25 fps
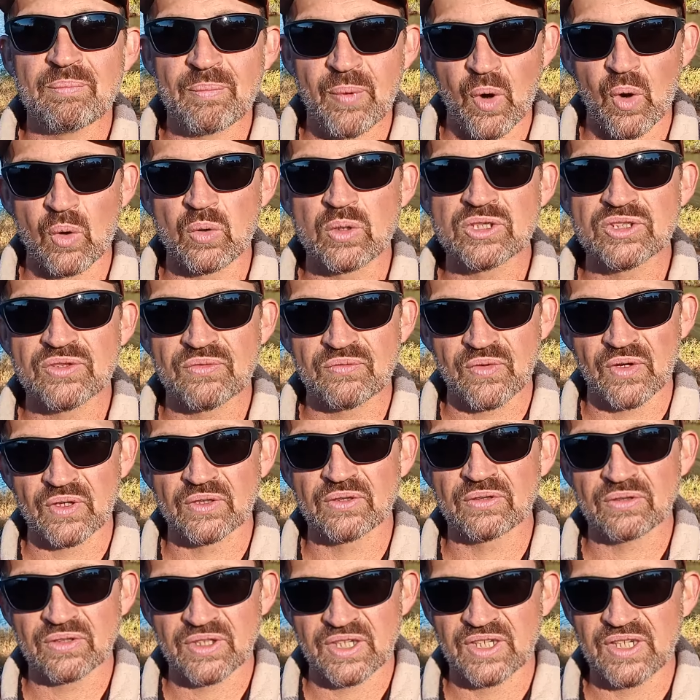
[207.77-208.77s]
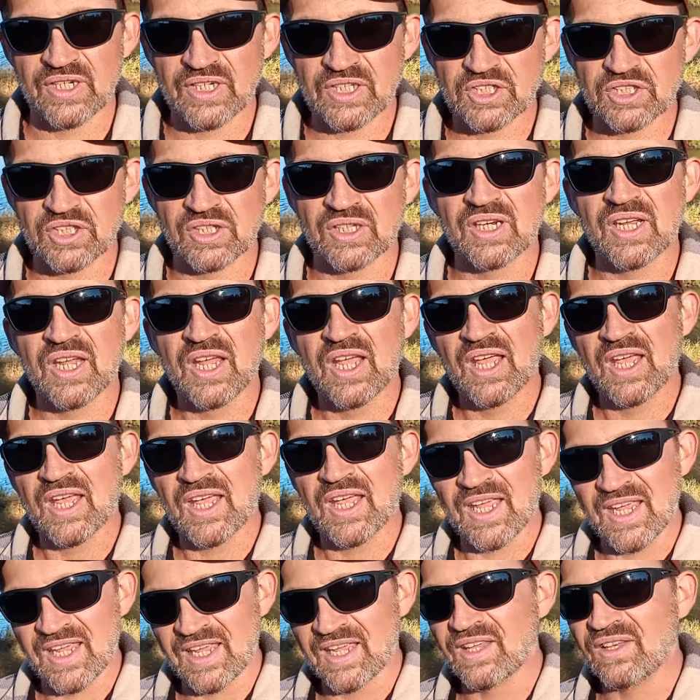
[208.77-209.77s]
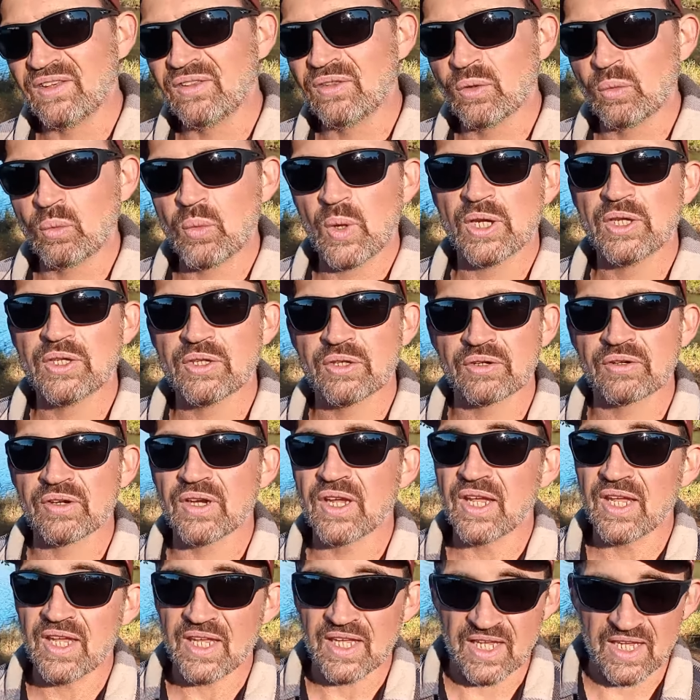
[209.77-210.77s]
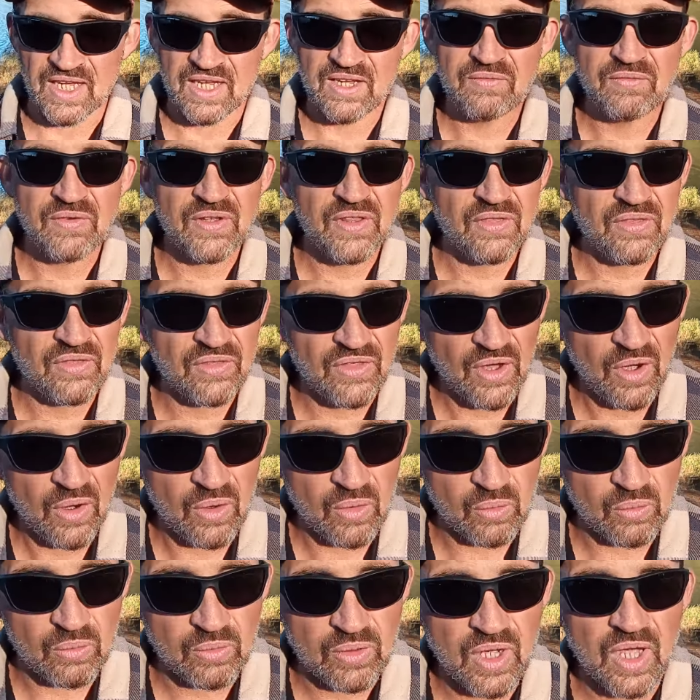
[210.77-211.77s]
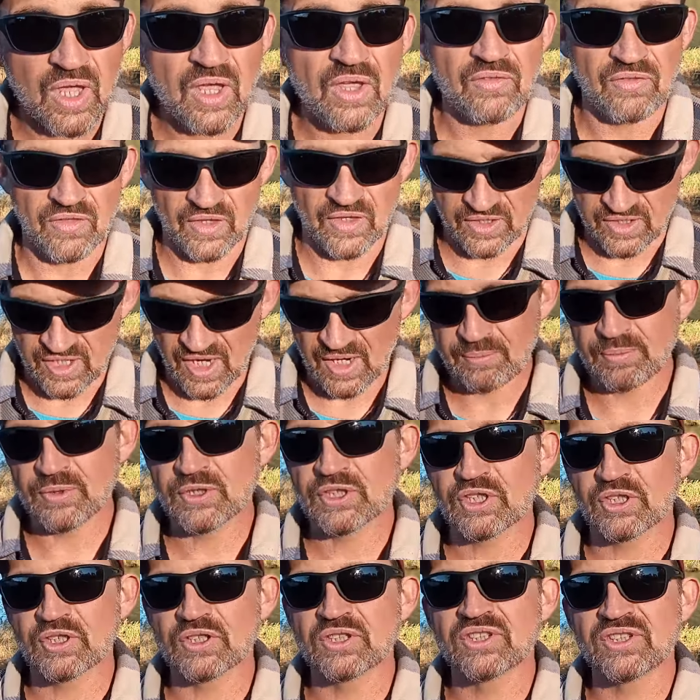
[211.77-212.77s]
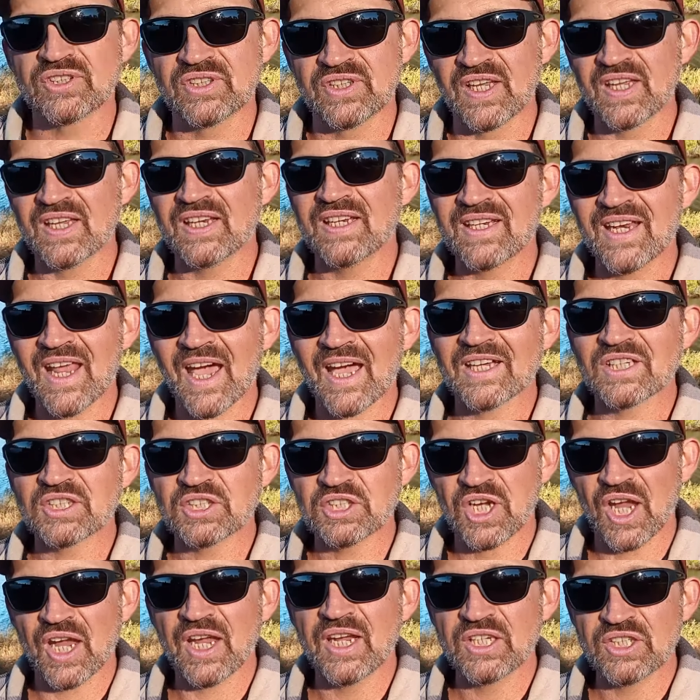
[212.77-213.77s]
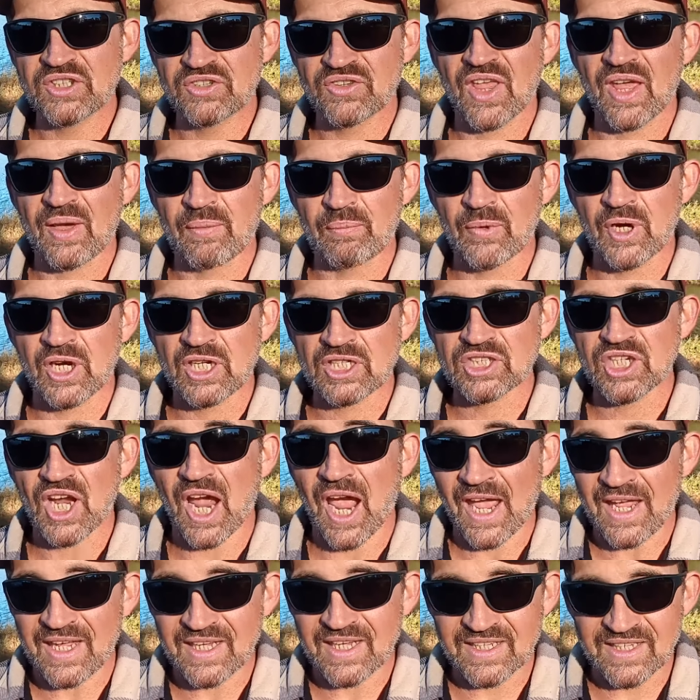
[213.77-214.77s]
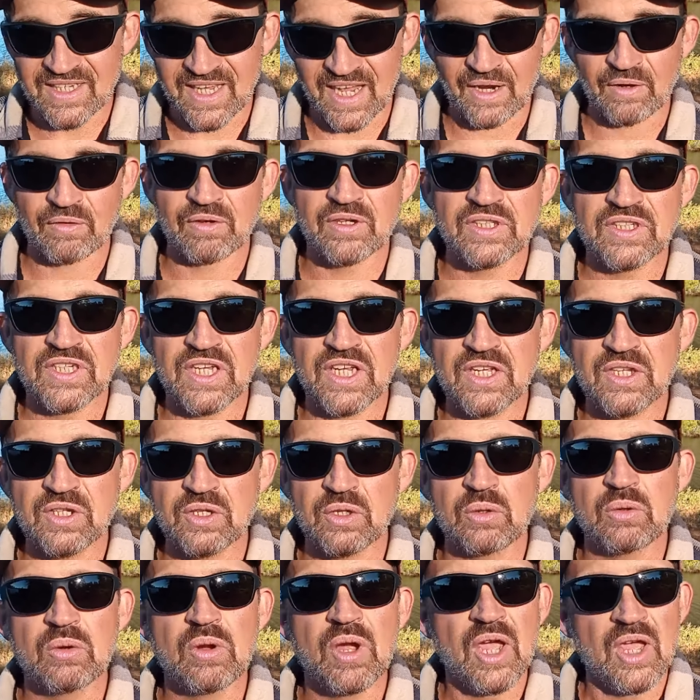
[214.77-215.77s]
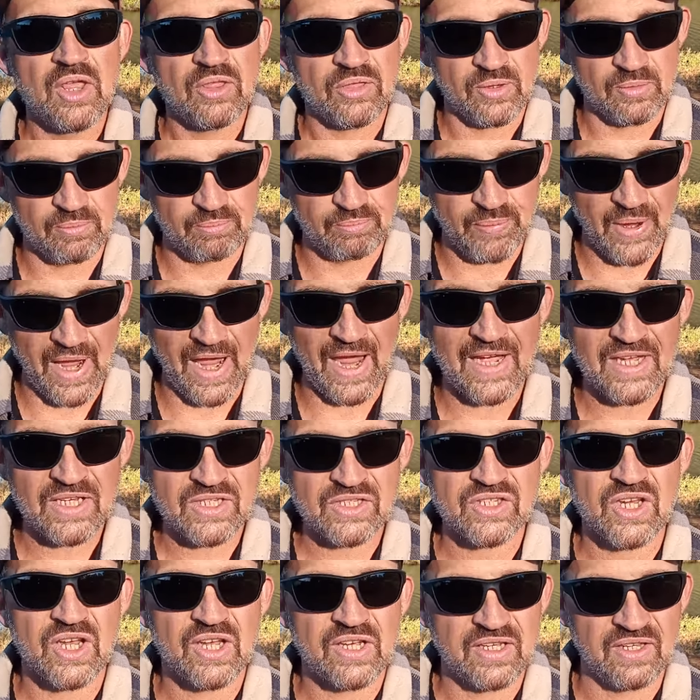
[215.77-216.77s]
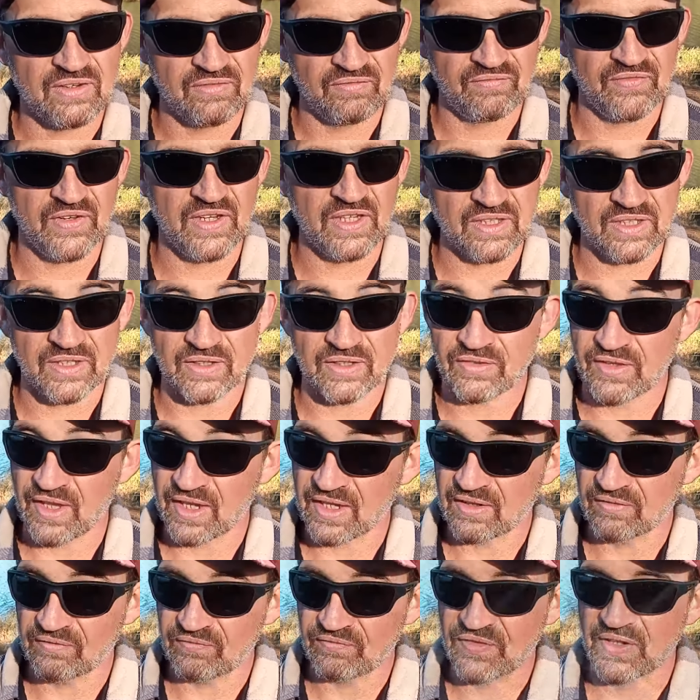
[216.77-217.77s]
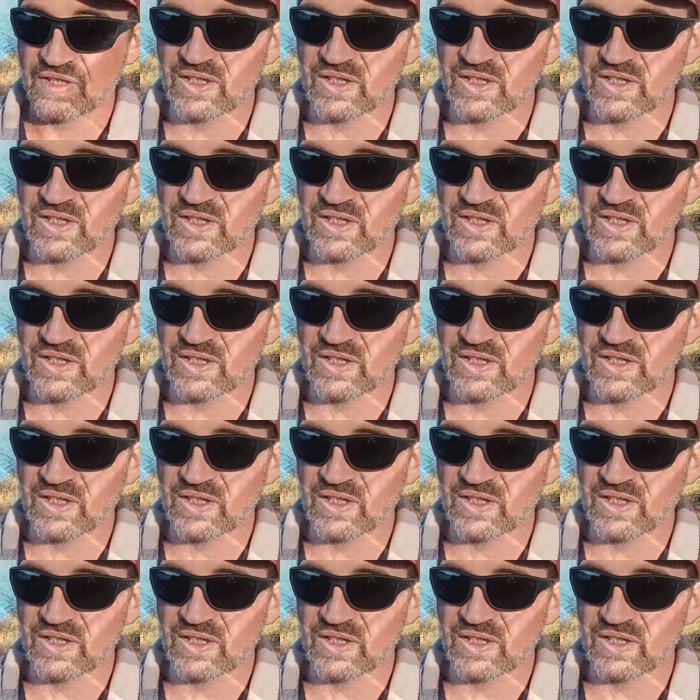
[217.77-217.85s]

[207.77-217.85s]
a post-frontal condition in the winter. Even though the temperatures did not change that much, I guarantee you the bass can feel it. They can